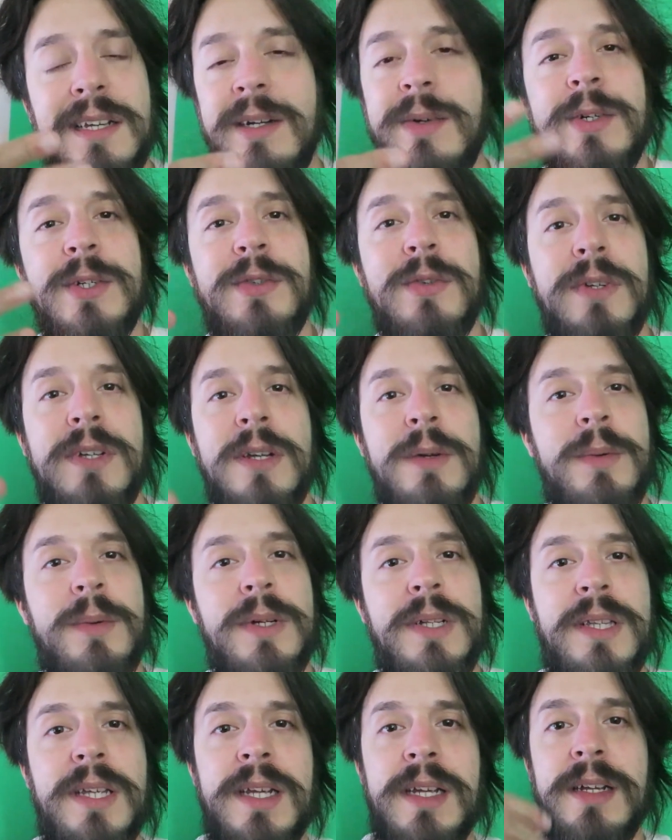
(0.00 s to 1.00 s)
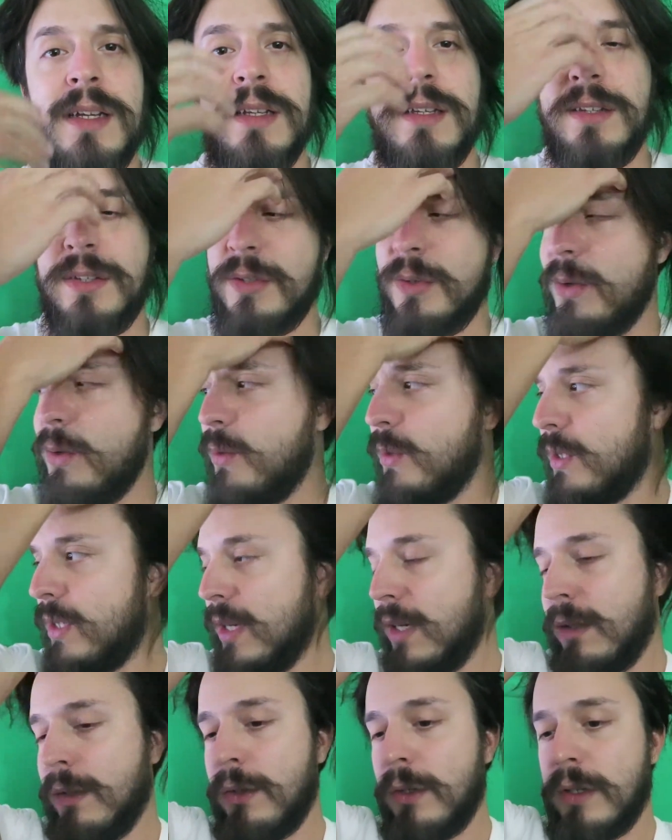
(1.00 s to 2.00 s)
I always forget what day it is, so I always
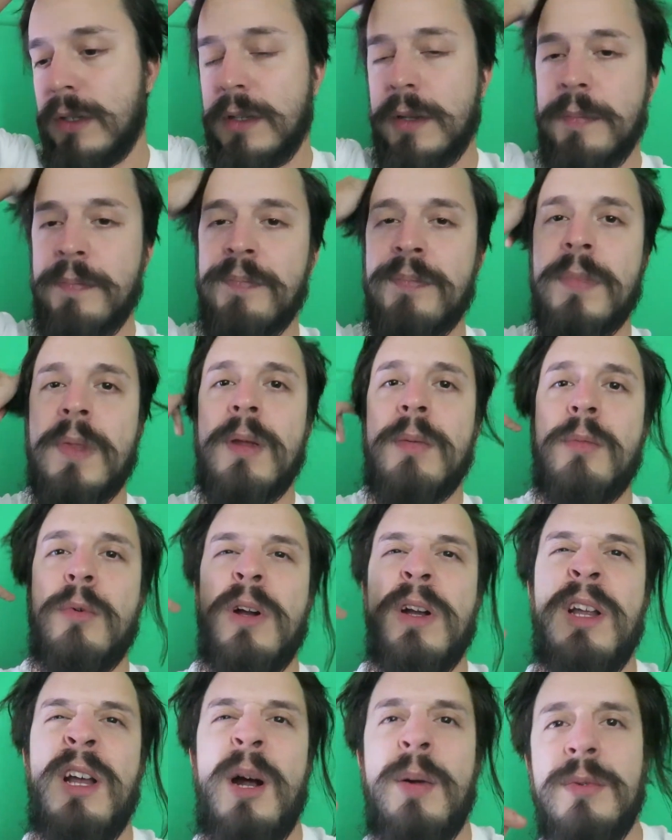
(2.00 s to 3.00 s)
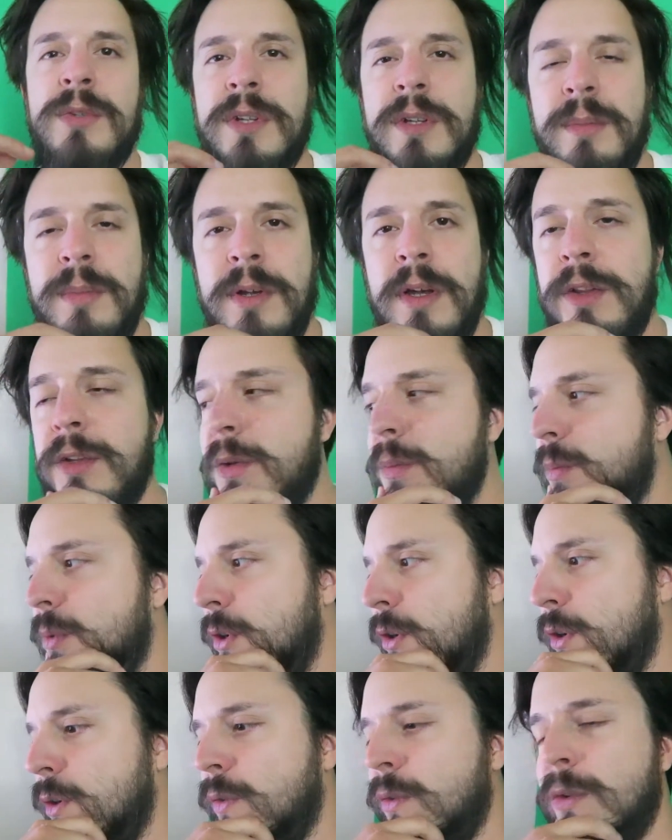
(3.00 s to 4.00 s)
gotta look. Right now, I'm just gonna be on the
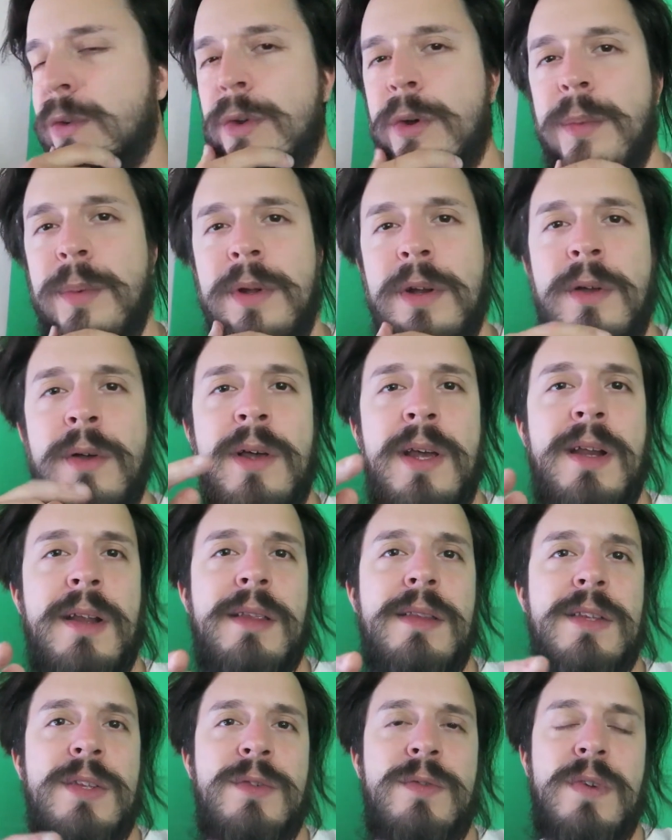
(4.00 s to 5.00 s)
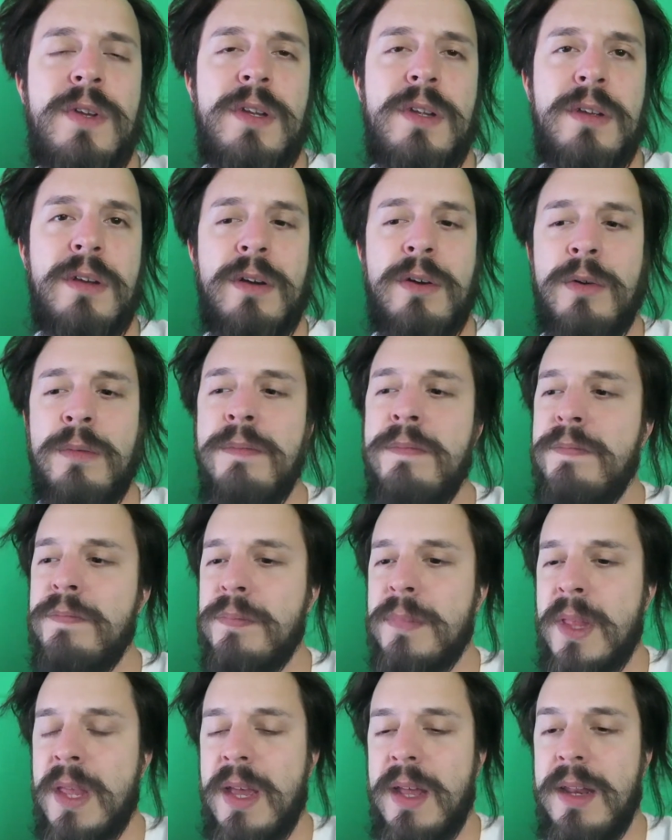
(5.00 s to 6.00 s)
computer for a little bit. I'll edit this video,
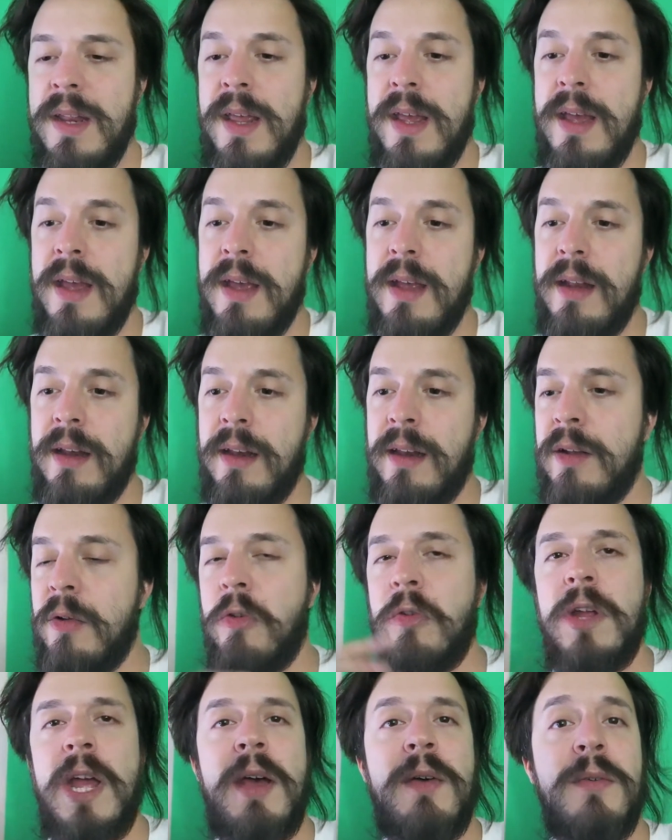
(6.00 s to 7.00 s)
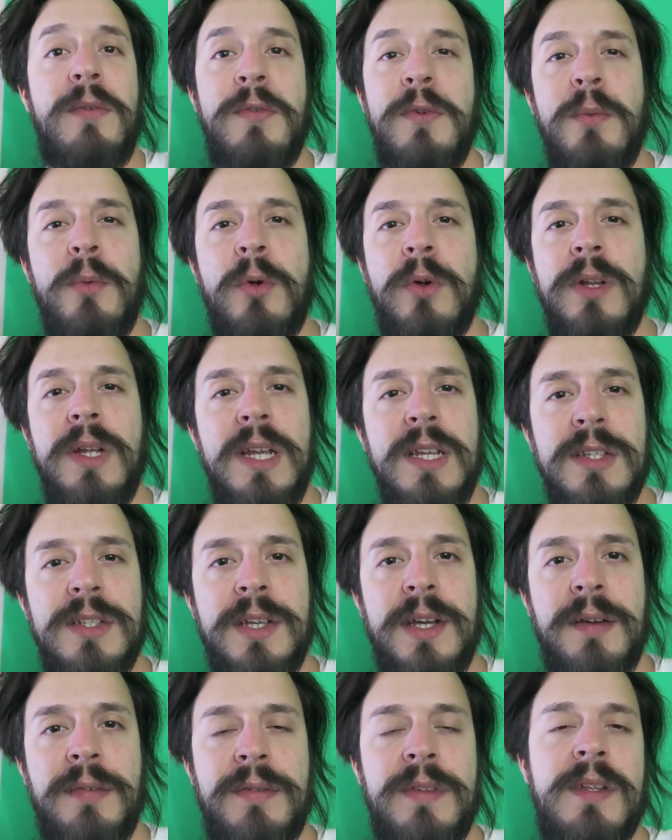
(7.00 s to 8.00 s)
and then I only have a few more days
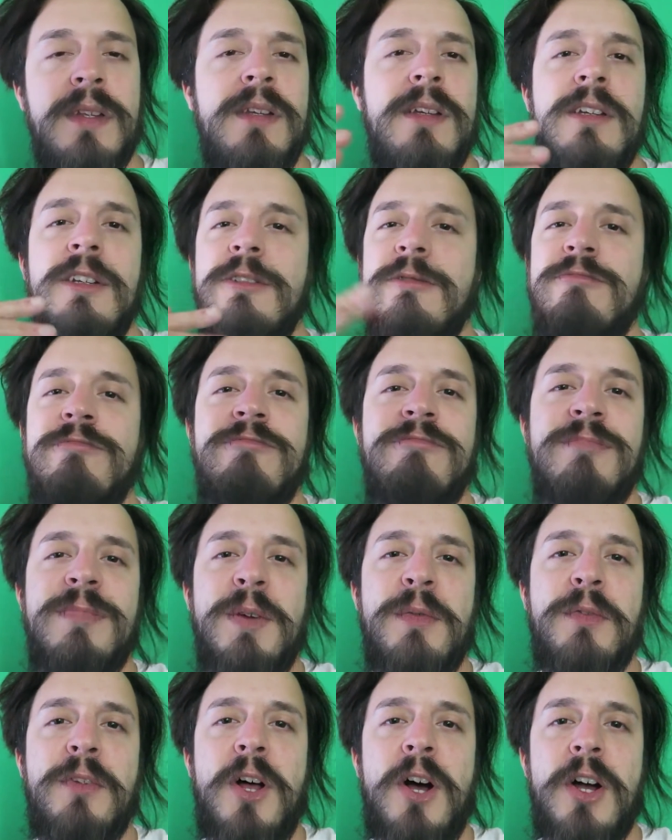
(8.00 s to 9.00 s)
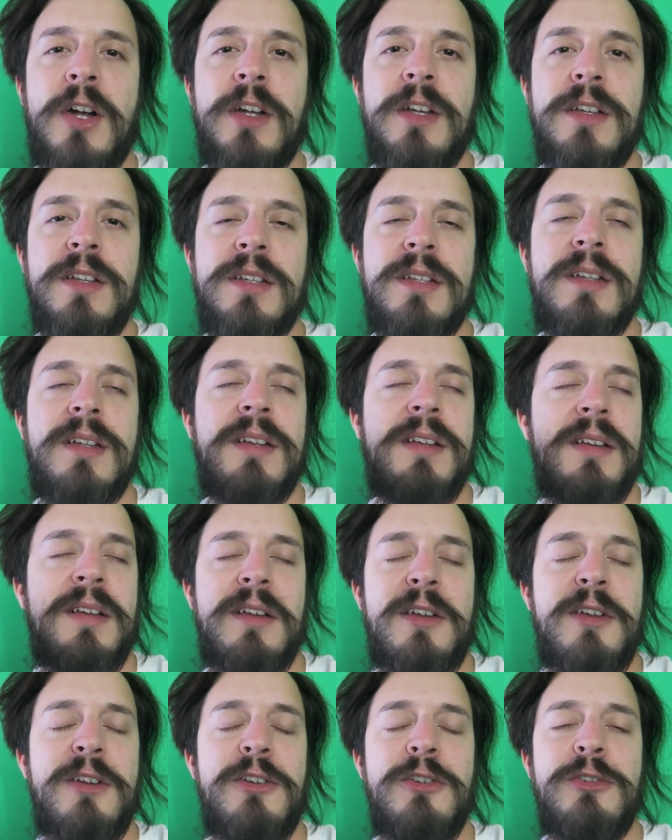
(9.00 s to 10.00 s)
left, and then Vlogust
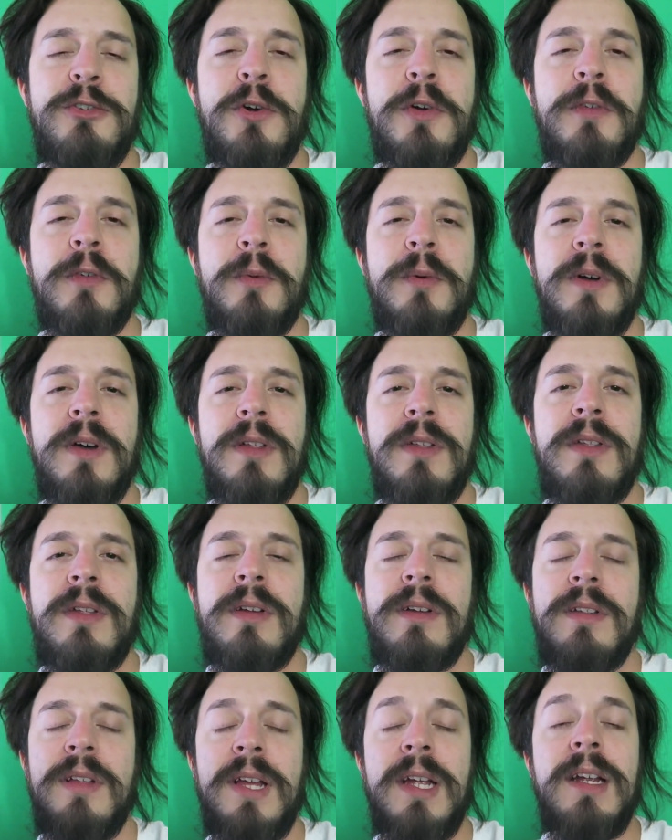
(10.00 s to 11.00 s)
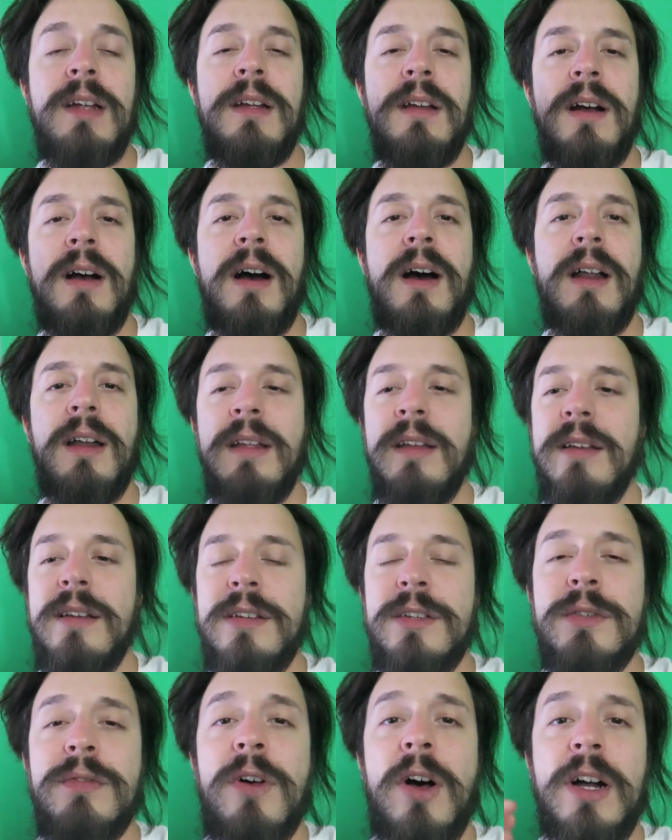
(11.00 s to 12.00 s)
is over with. Thank God.
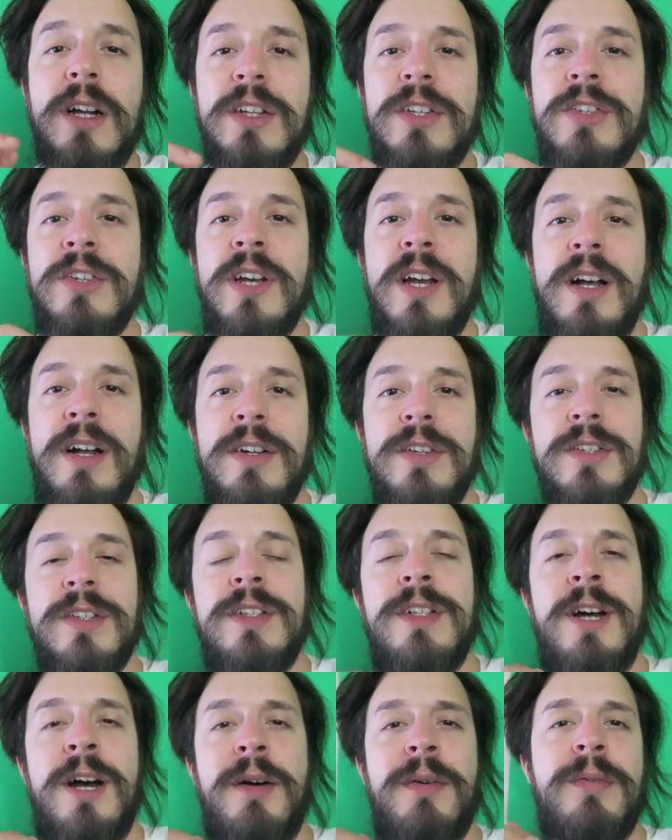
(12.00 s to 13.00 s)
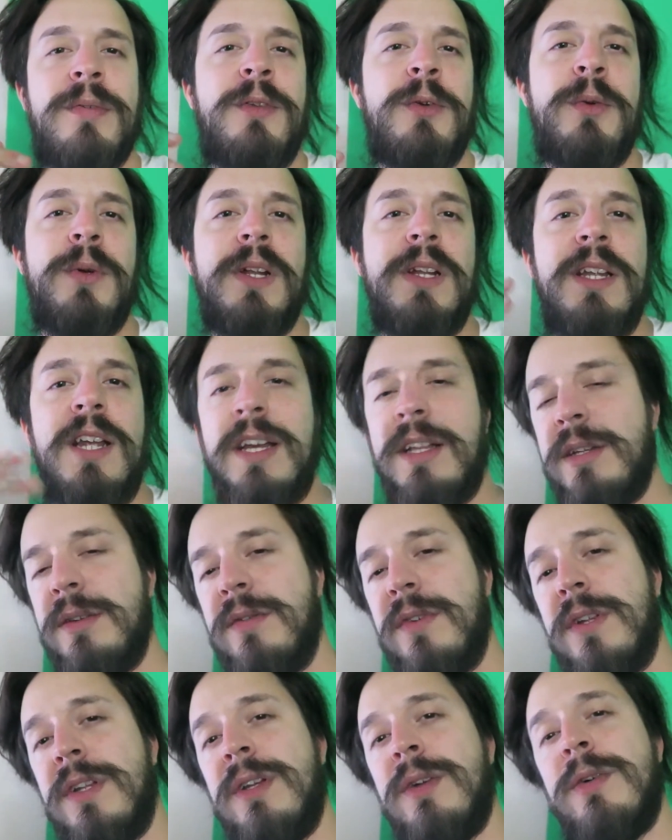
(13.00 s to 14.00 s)
This Vlogust challenge is tough, doing a daily
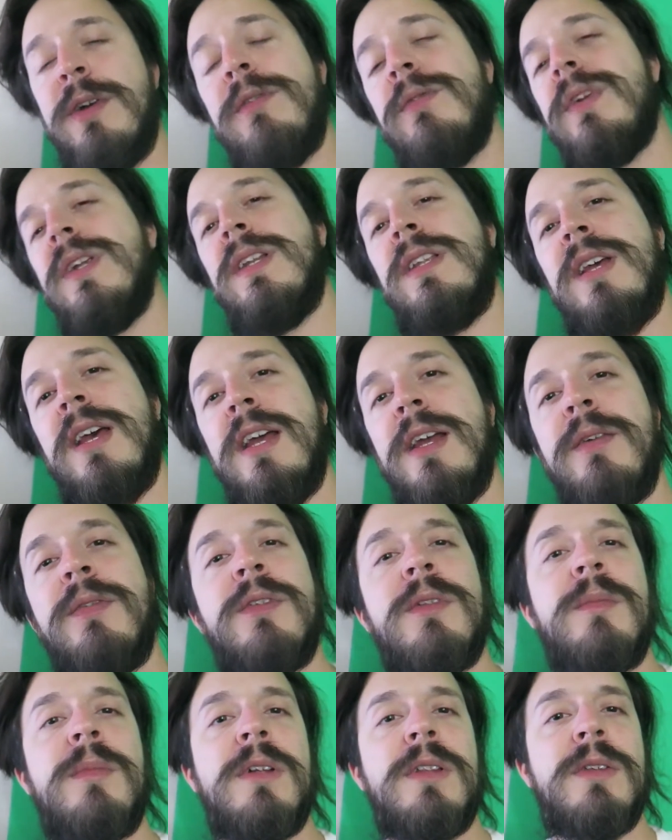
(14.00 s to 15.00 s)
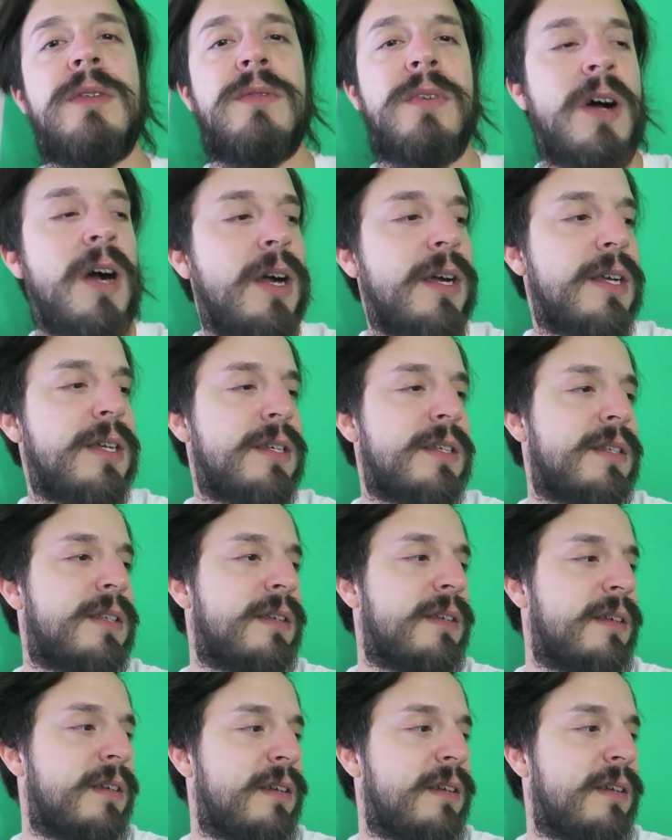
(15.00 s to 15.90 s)
video every day for the month of August.